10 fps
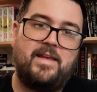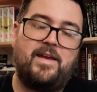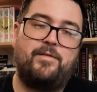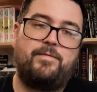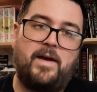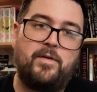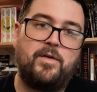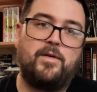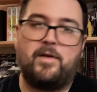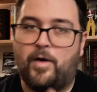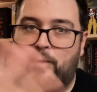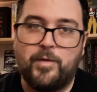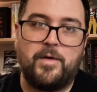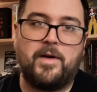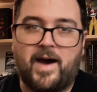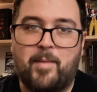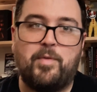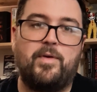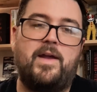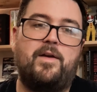the founder, owner,
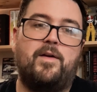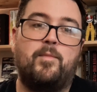operator,